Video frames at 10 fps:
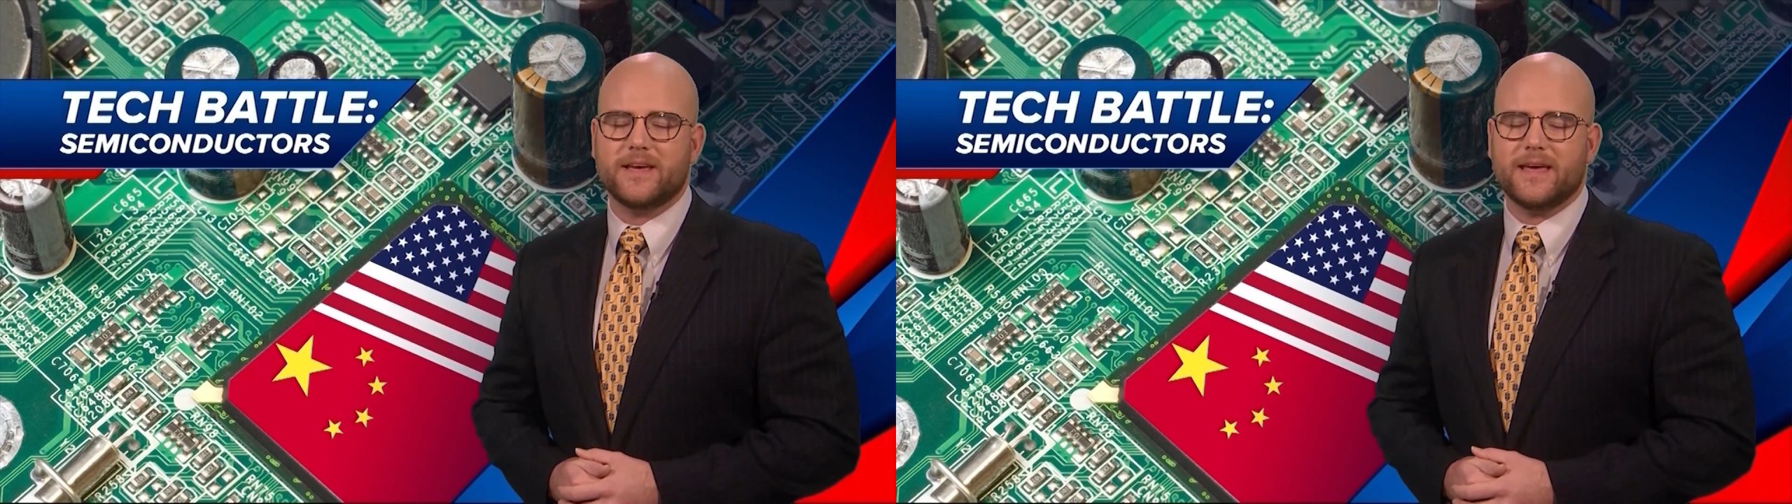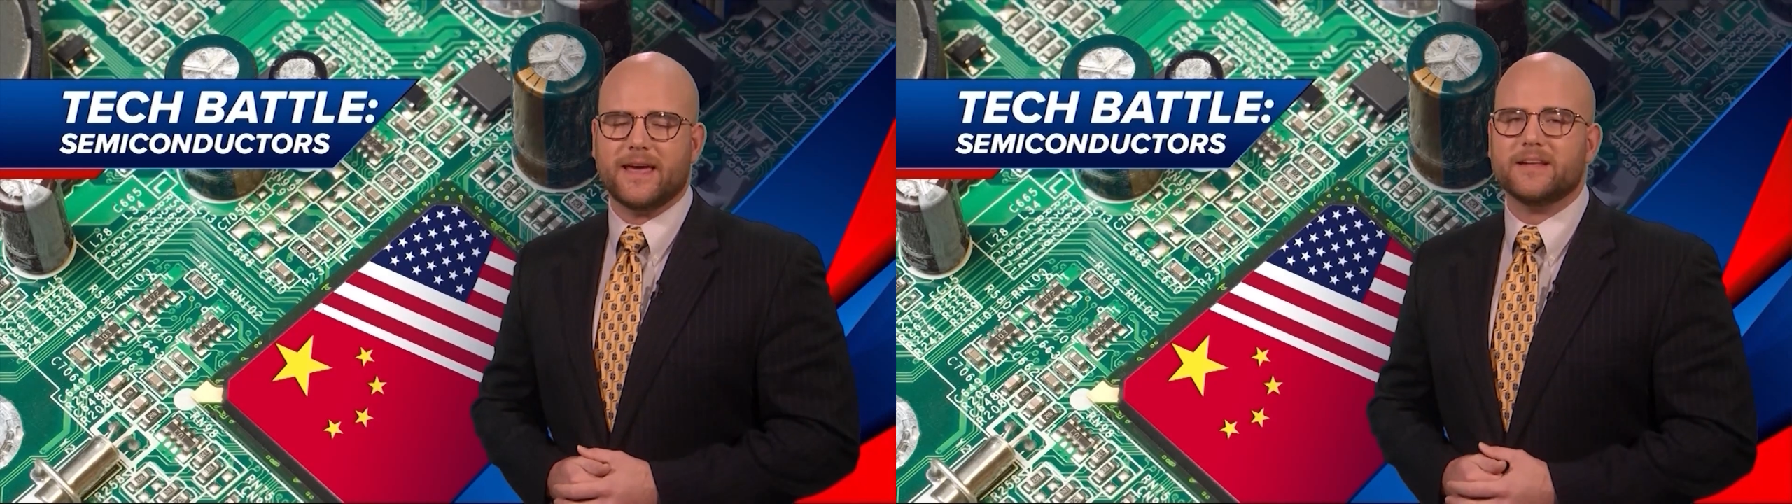
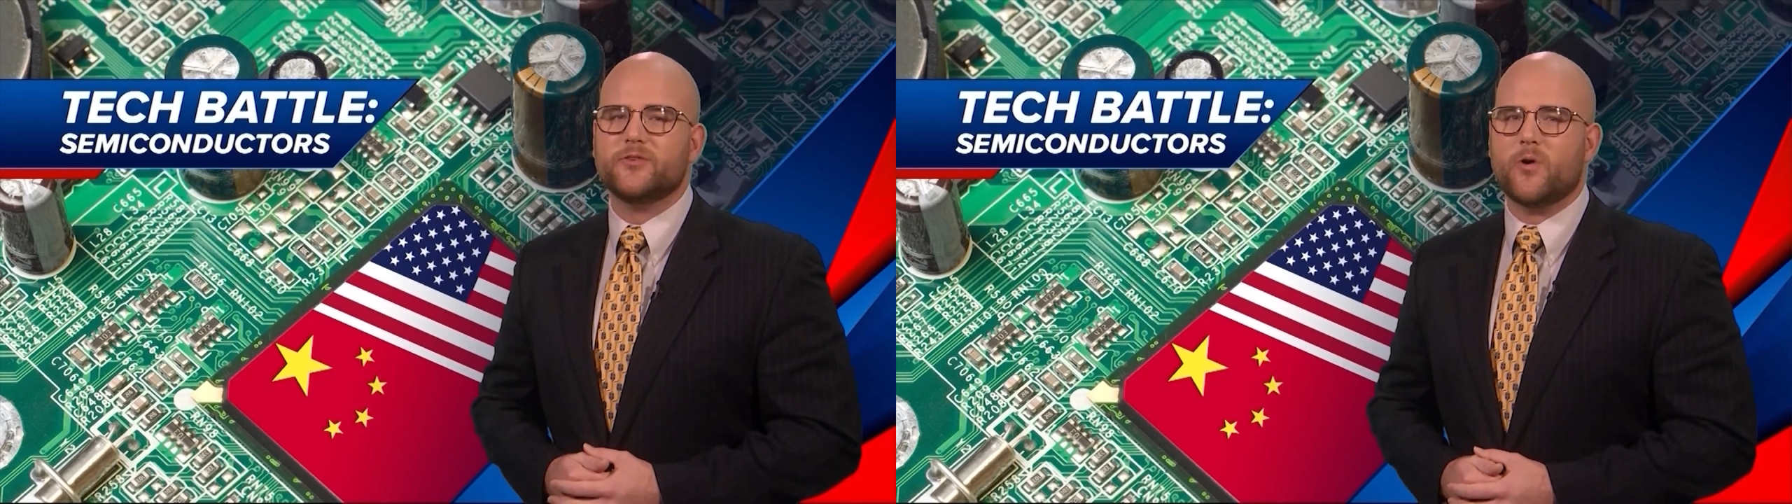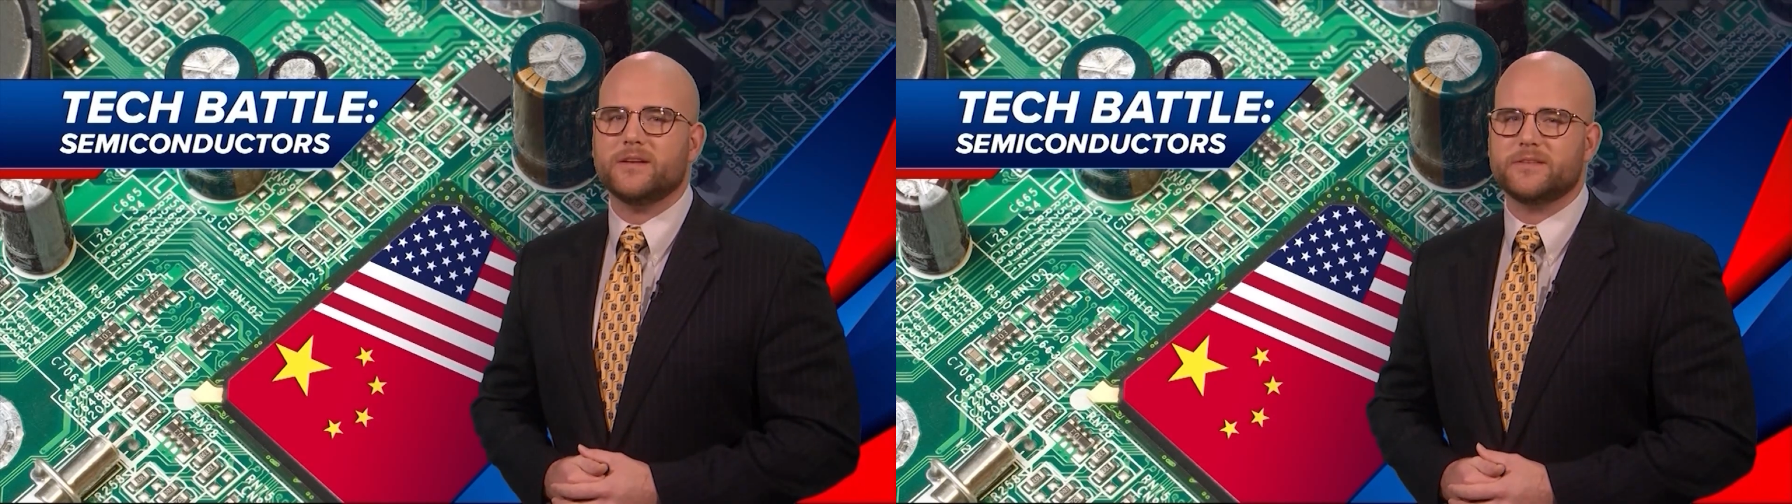and
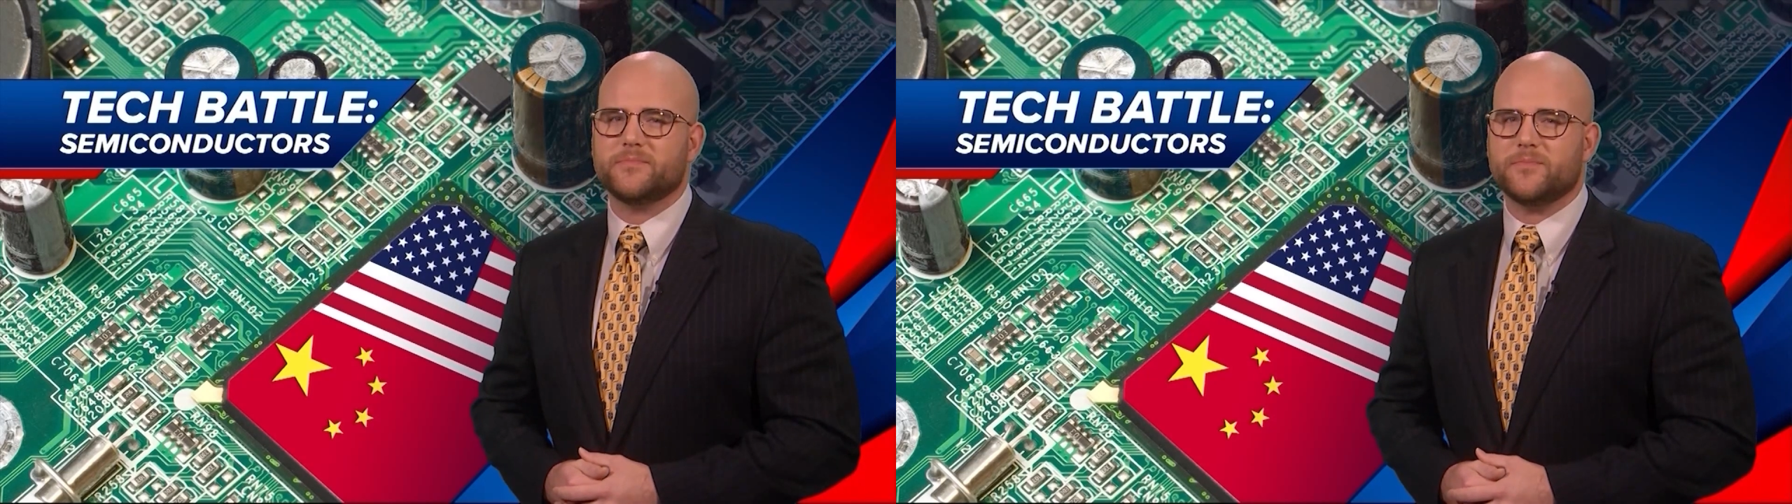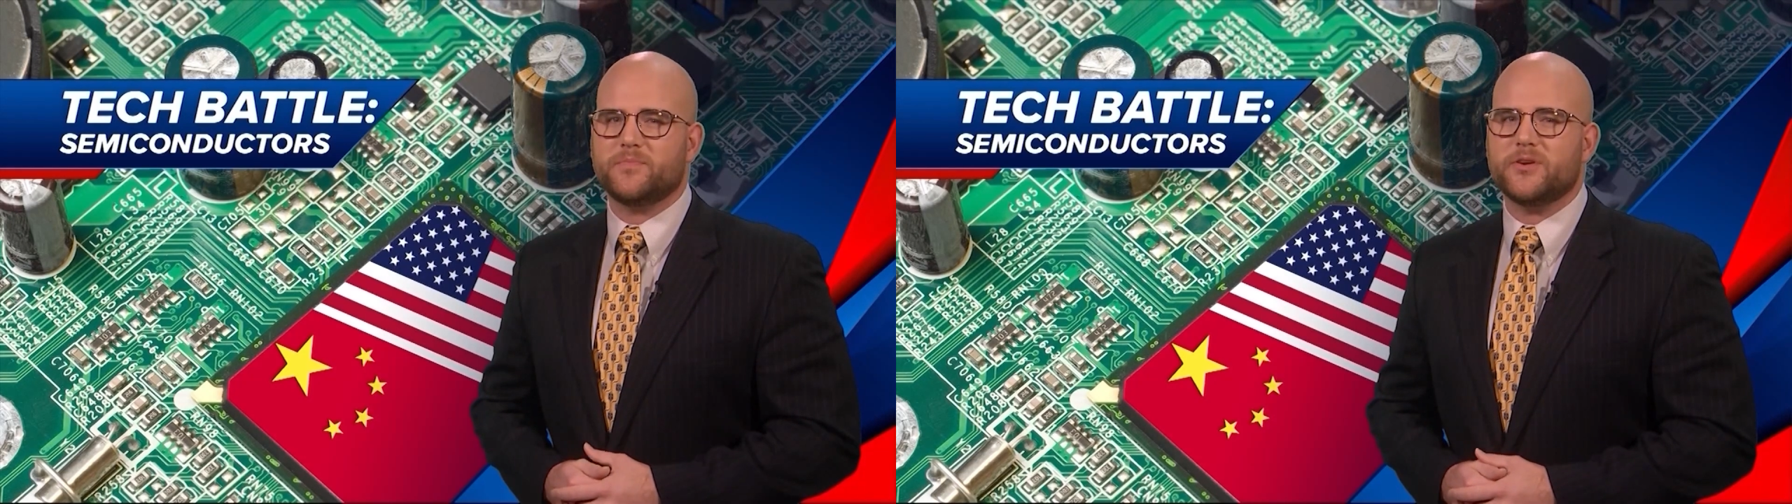quantum
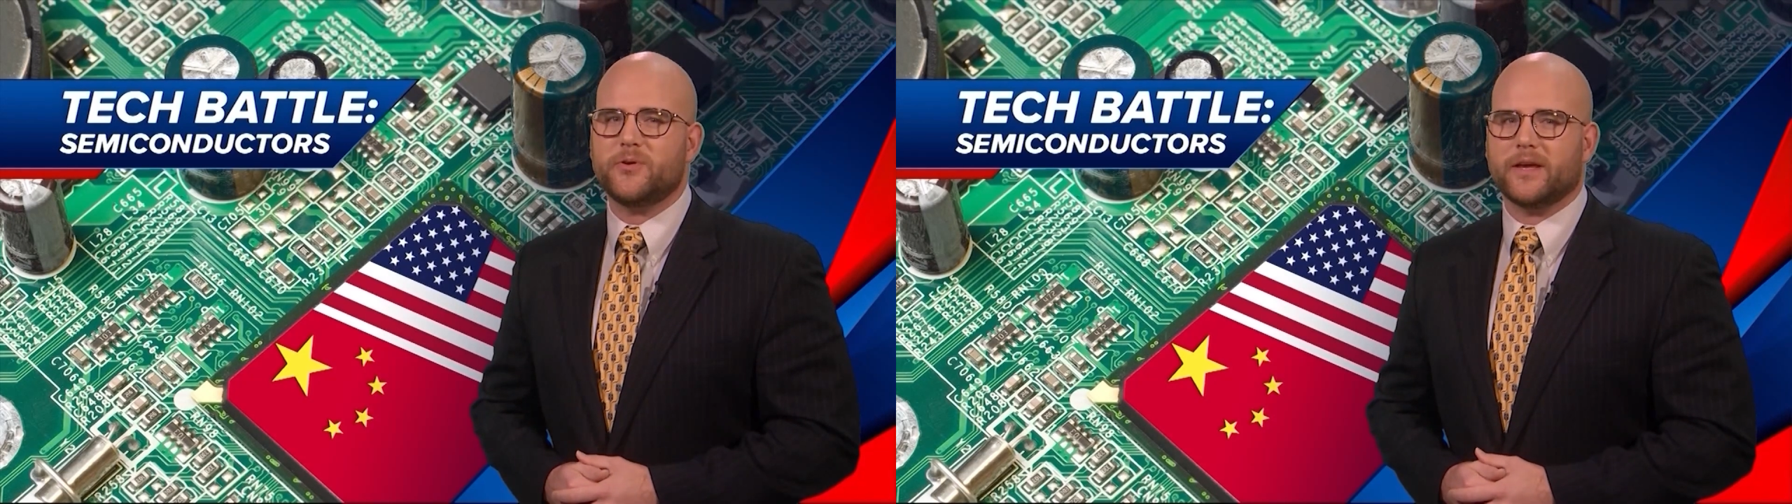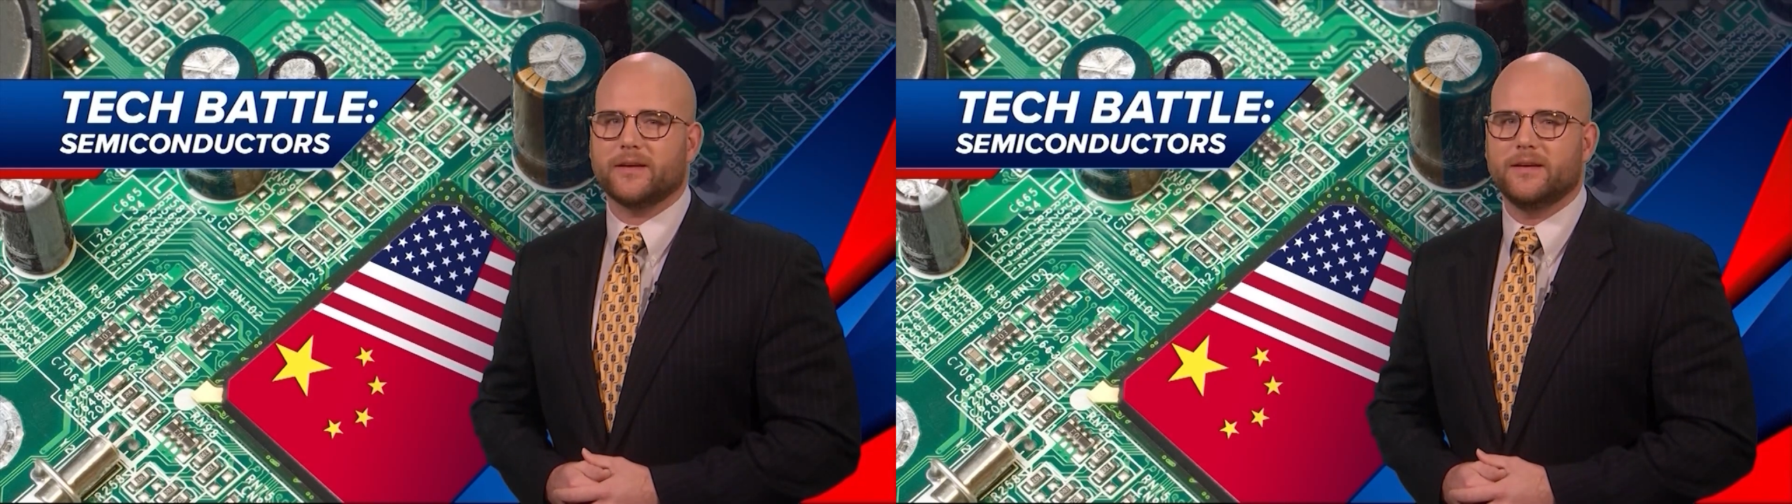
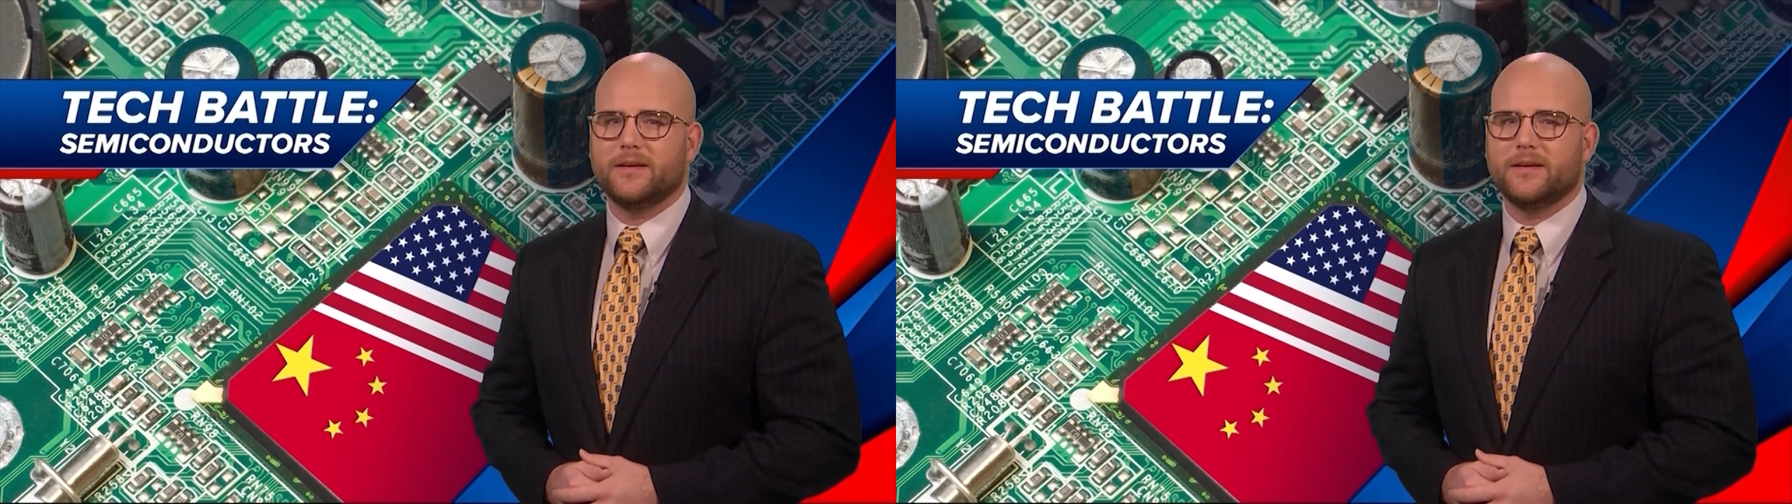computing.